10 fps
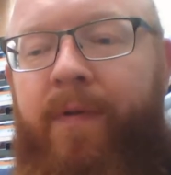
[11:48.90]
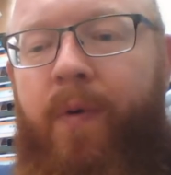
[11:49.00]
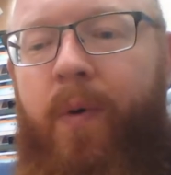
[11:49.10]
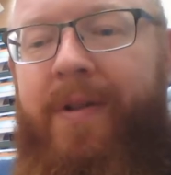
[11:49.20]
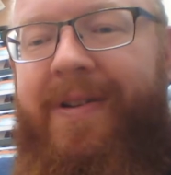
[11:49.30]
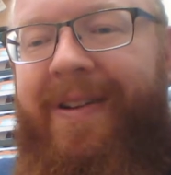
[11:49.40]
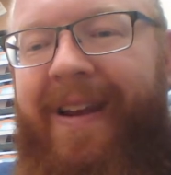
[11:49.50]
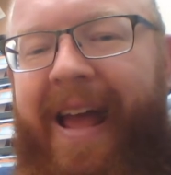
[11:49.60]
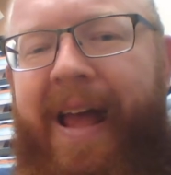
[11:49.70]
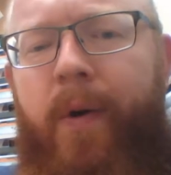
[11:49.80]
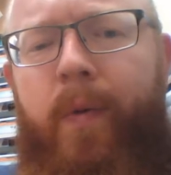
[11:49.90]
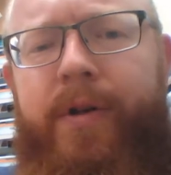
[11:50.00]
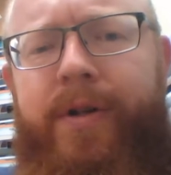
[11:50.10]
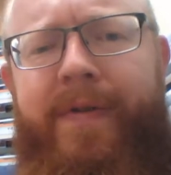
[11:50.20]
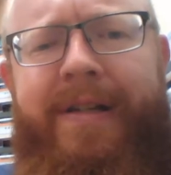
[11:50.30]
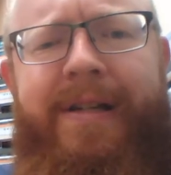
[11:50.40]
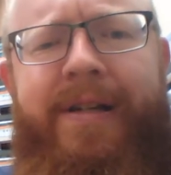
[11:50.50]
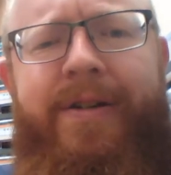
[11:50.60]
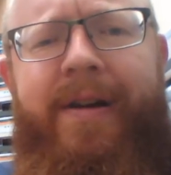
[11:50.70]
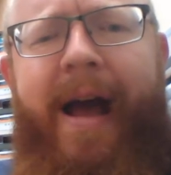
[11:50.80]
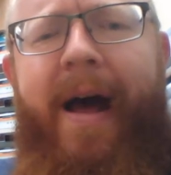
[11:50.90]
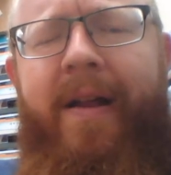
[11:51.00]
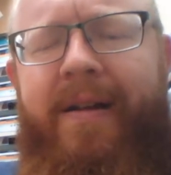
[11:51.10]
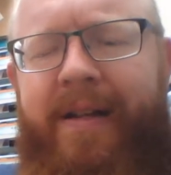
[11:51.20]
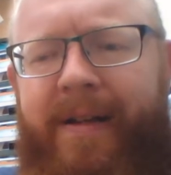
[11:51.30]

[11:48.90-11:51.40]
4, this language of intentionality.